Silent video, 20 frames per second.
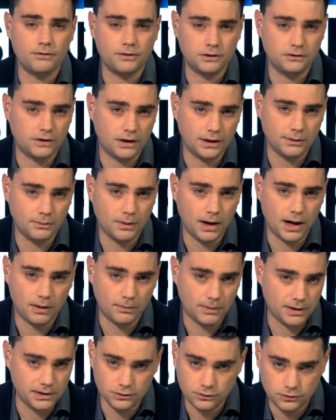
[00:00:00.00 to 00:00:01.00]
over at Daily
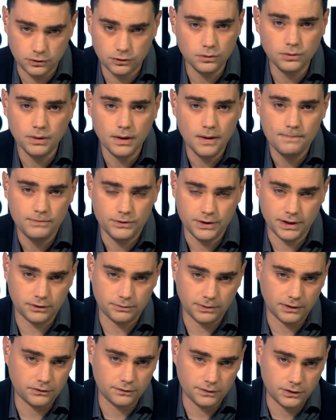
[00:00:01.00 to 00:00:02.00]
Wire. When you do, you get
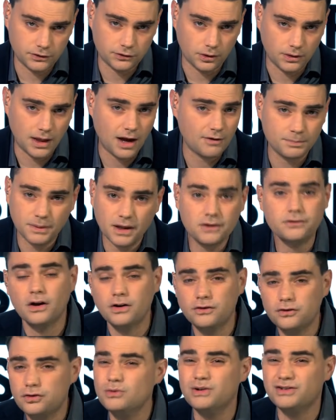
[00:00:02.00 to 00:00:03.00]
the rest of this show live, plus
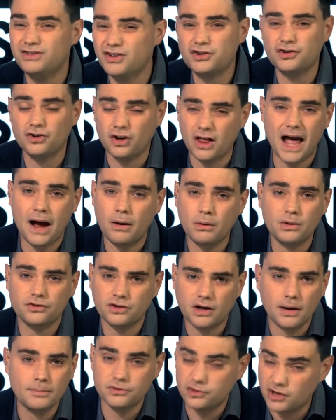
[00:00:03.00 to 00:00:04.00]
two additional
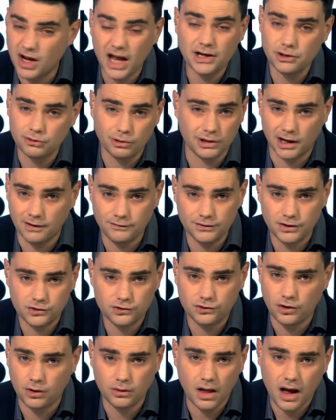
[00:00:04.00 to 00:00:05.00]
hours come January of this
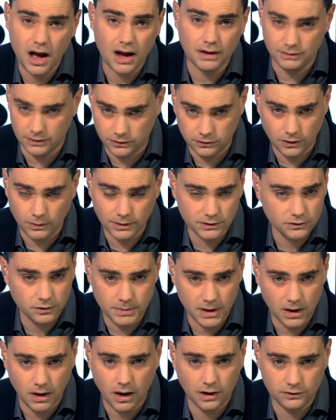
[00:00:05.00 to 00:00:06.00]
show live. It's going to
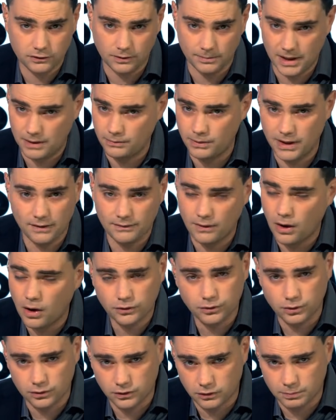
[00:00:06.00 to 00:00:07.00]
be awesome, and we have
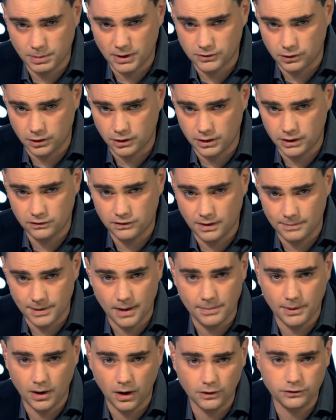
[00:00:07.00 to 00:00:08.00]
all sorts of special goodies coming
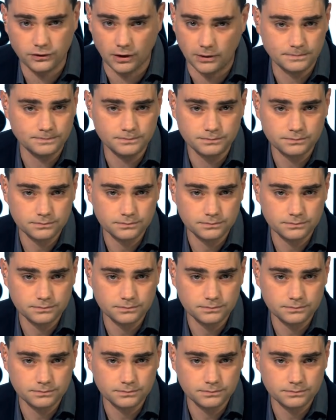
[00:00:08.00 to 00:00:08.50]
up. Also,